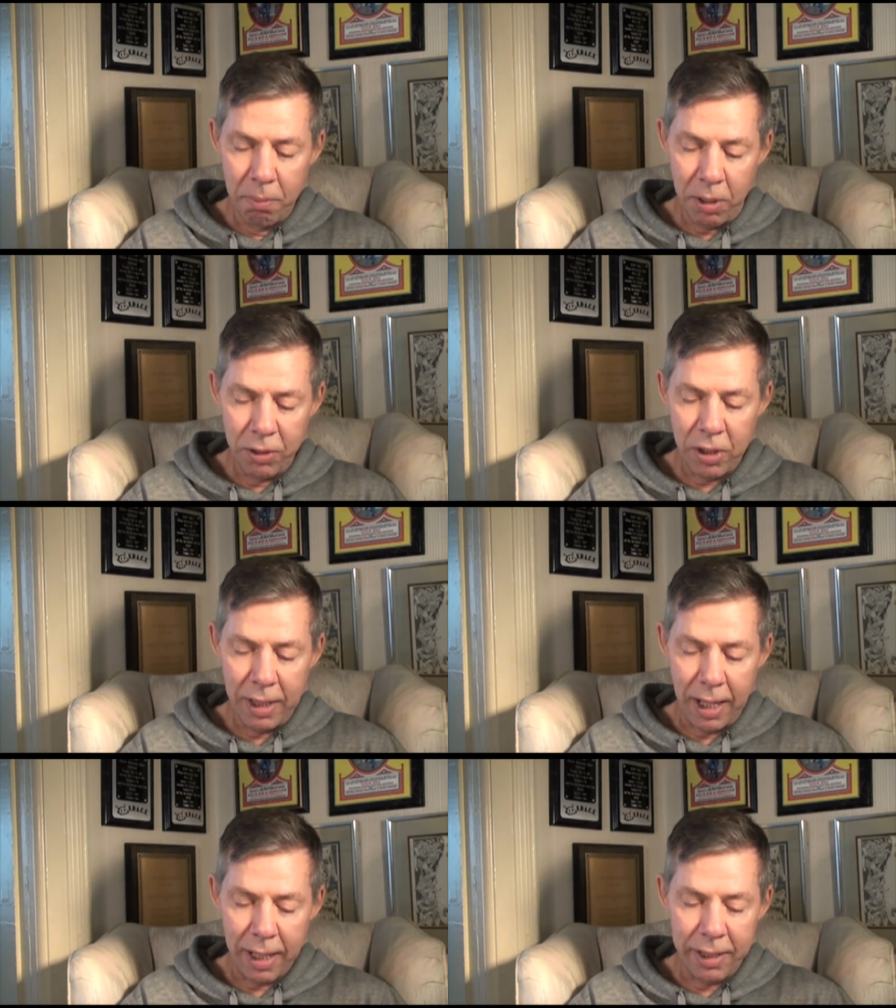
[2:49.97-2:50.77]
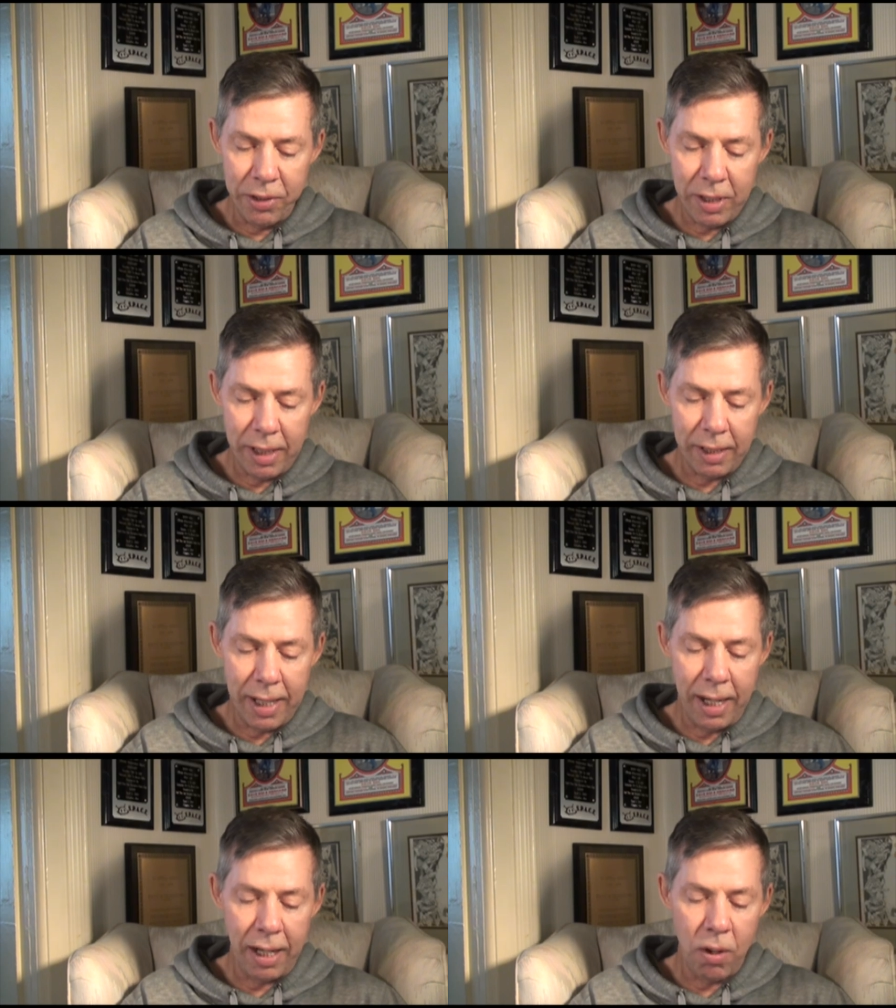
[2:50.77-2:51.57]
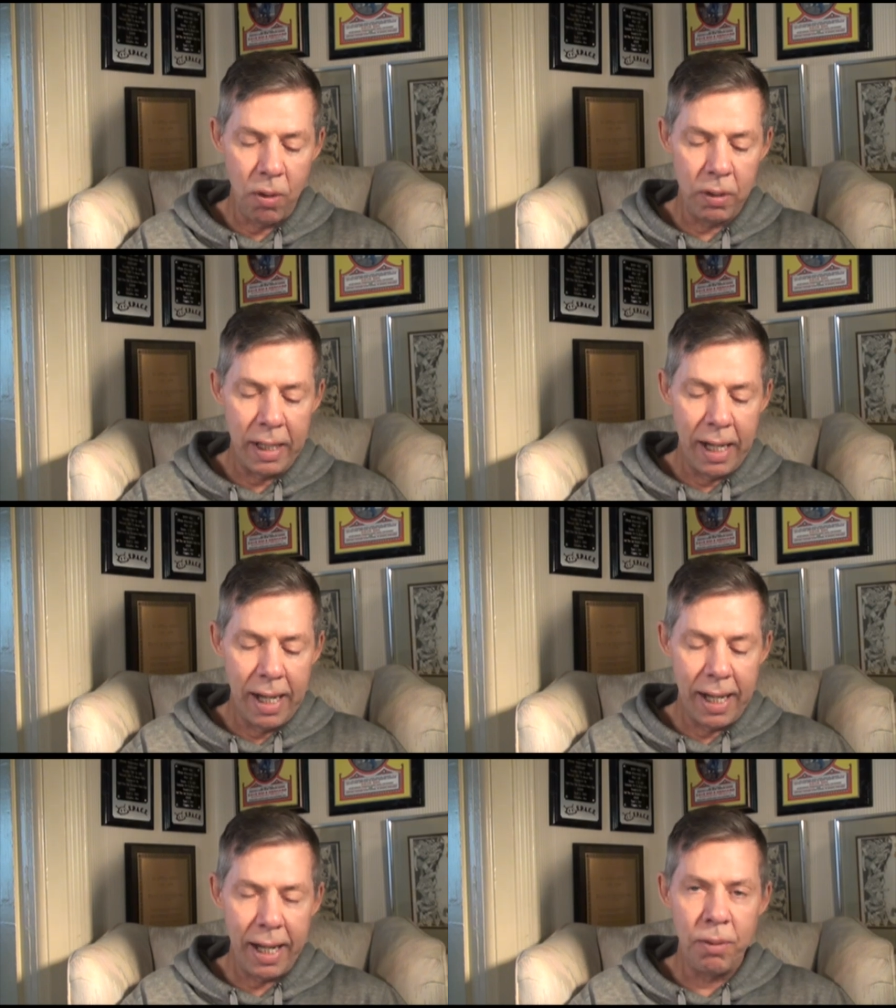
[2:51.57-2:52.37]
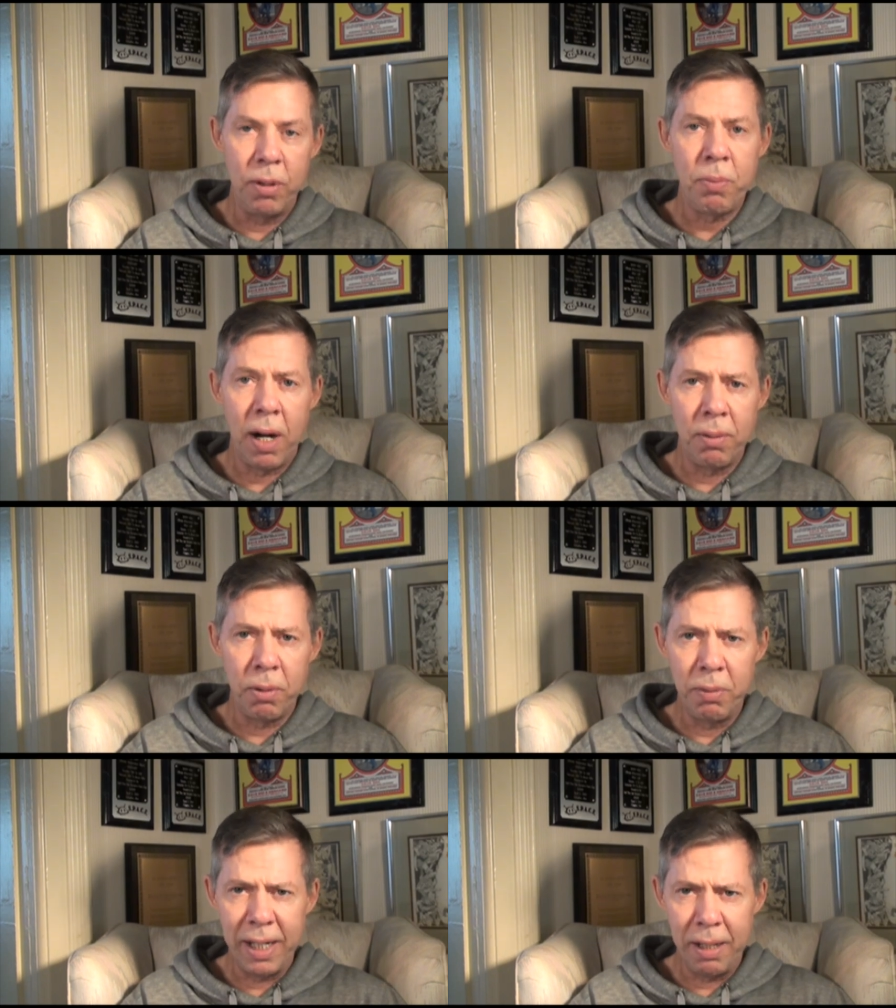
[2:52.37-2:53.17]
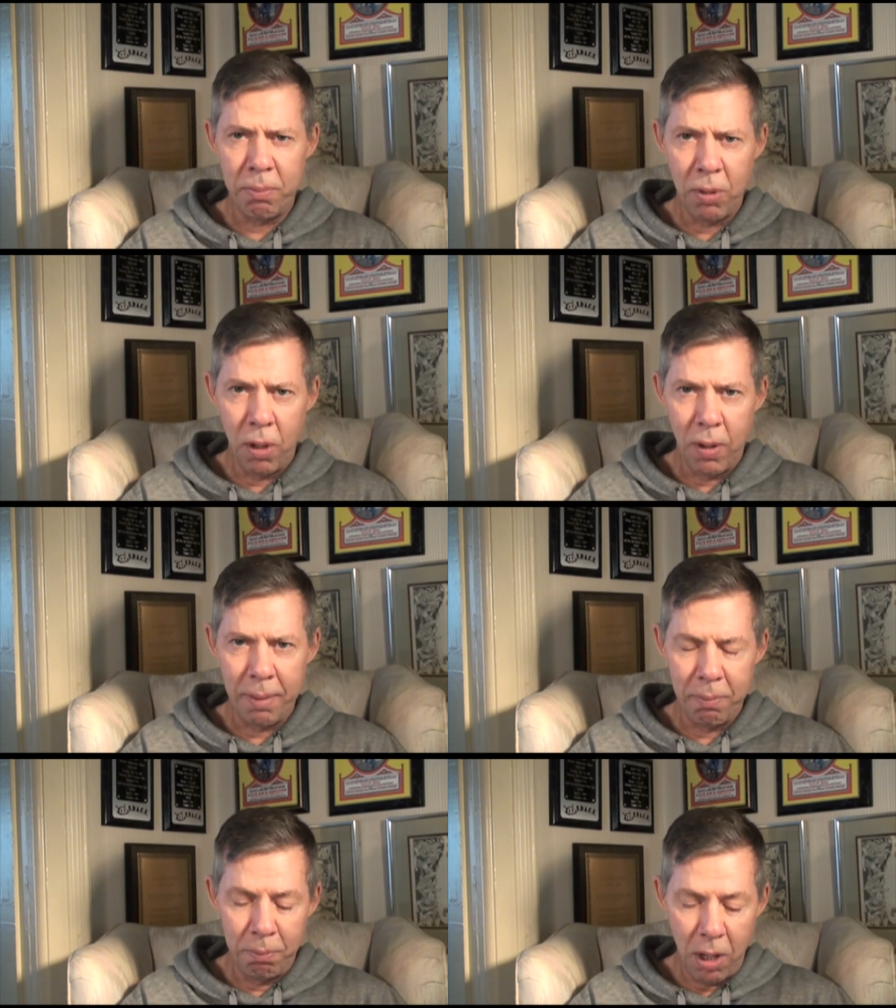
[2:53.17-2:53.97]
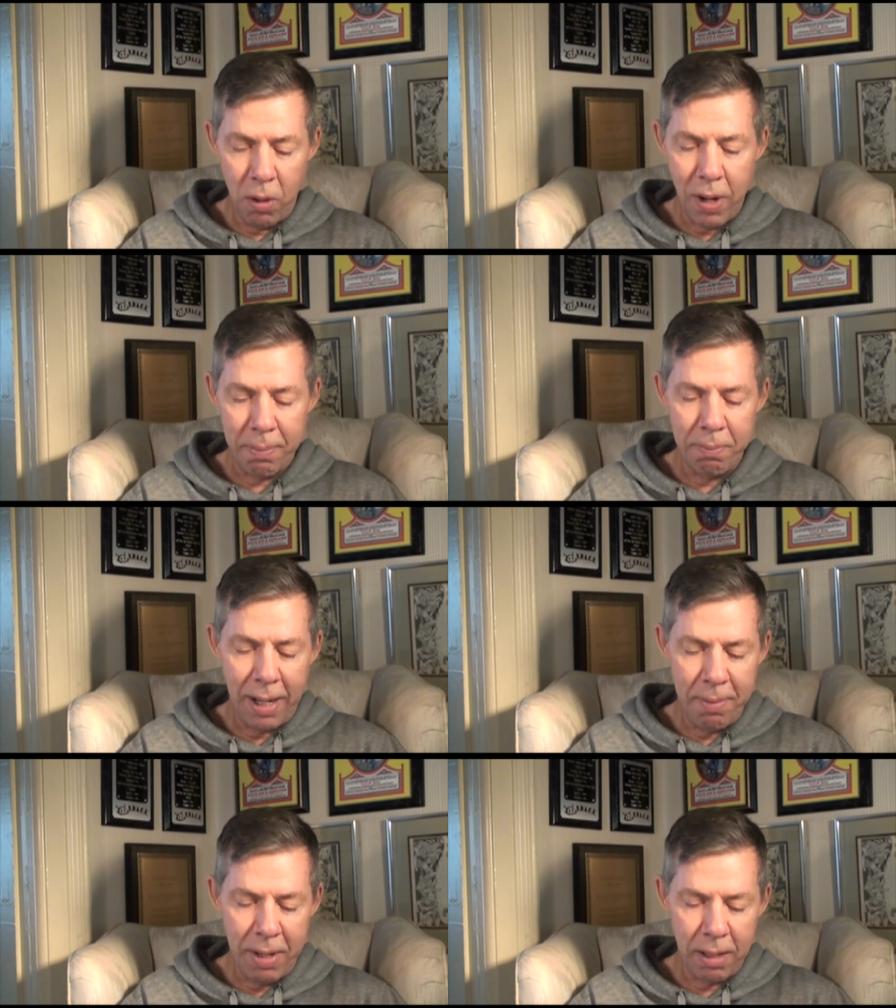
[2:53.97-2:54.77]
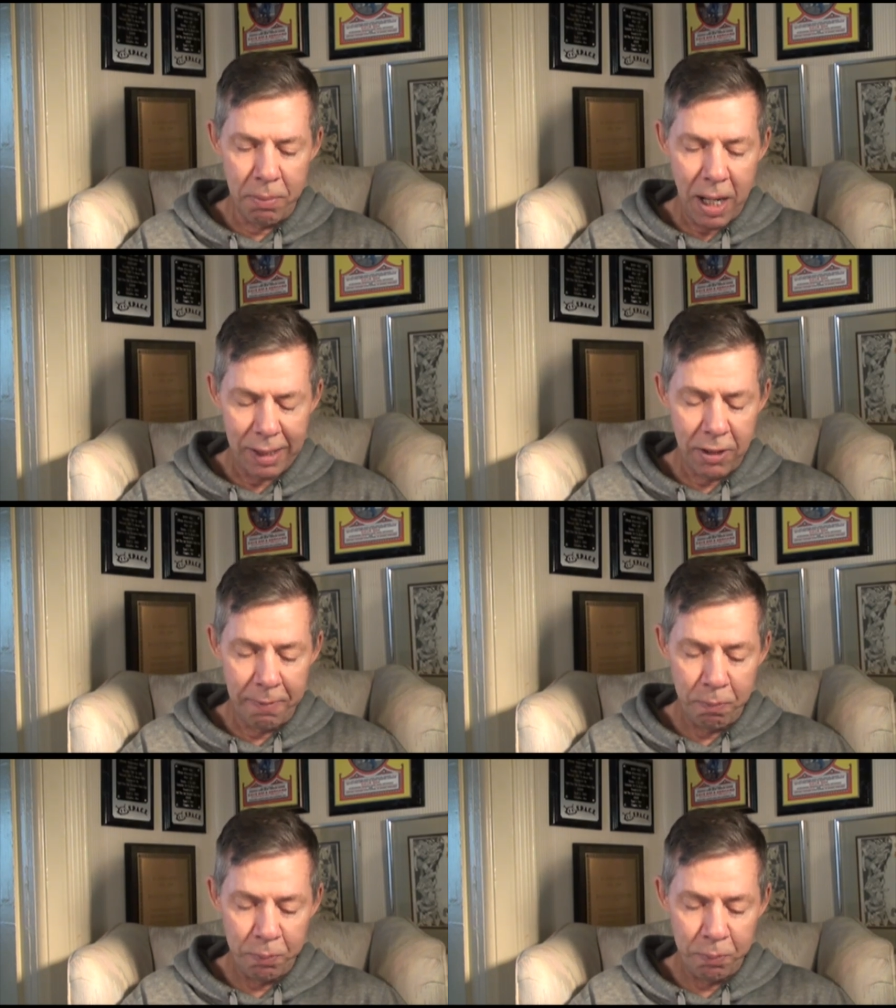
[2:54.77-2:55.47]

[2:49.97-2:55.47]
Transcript: Personally, I could see it getting old and would probably blow up my mailbox.